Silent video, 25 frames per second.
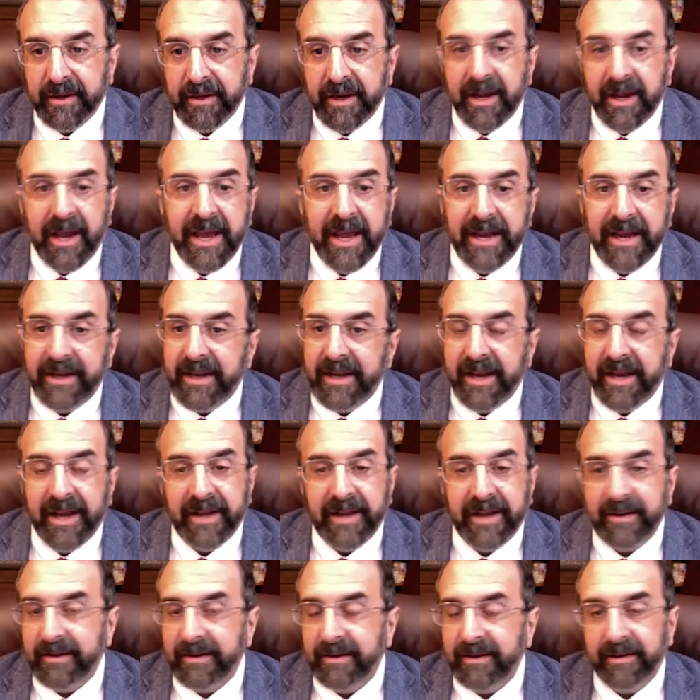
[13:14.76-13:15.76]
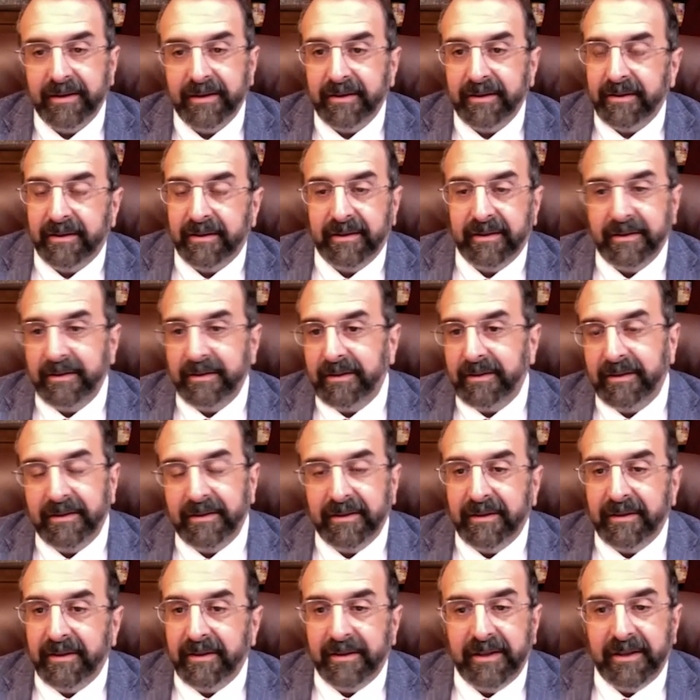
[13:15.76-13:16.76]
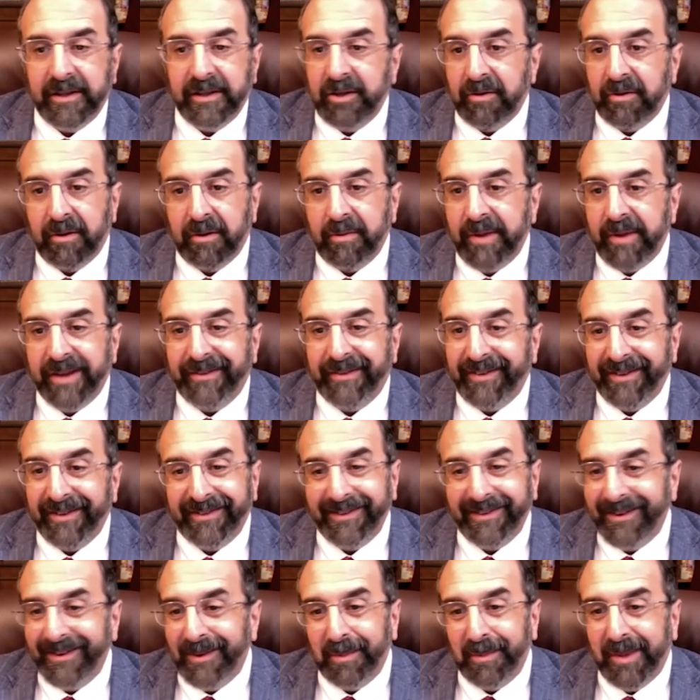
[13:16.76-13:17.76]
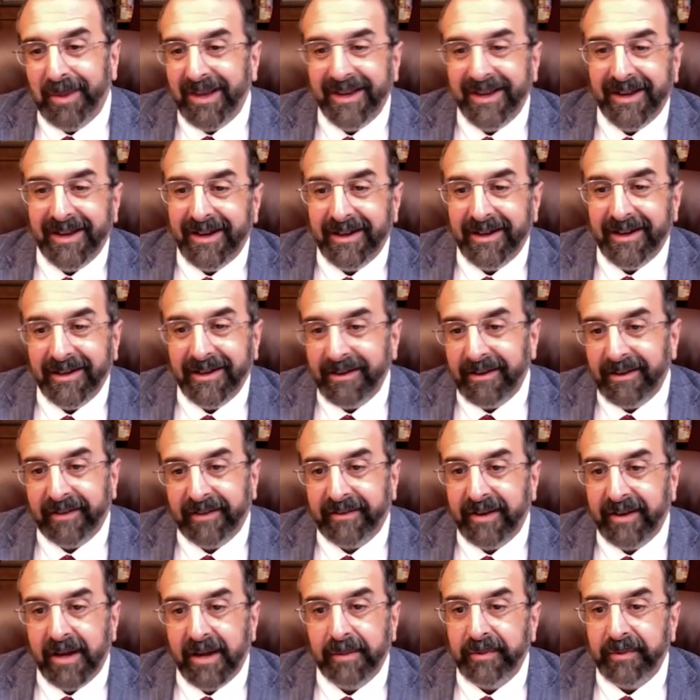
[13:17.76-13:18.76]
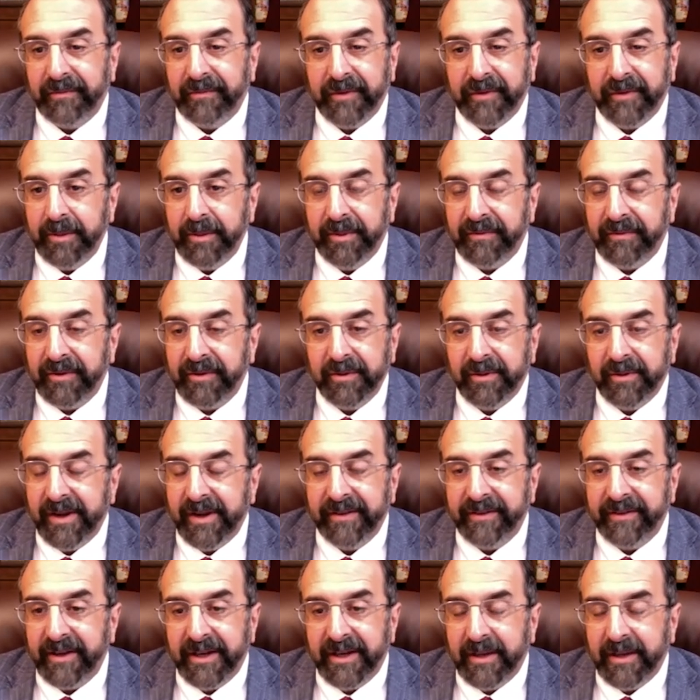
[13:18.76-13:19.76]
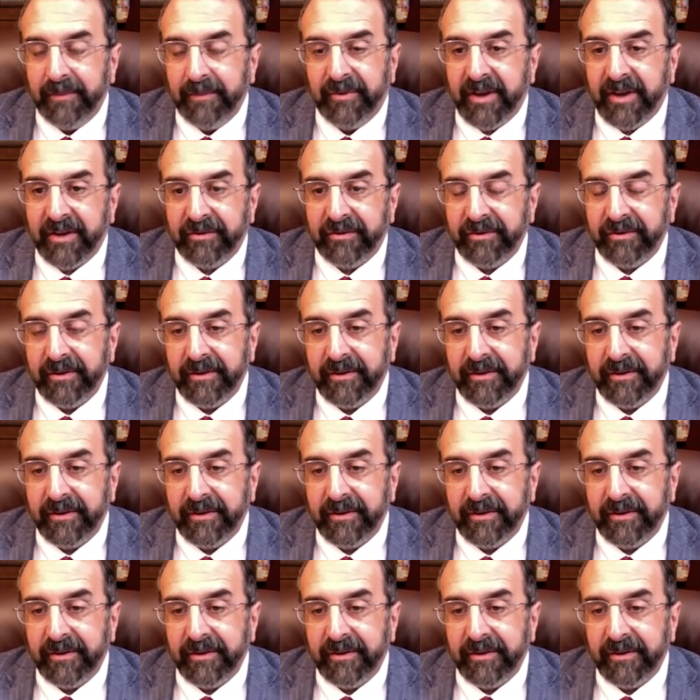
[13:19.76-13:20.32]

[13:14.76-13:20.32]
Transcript: And yet, you're a racist and a bigot and an Islamophobe if you raise any objections.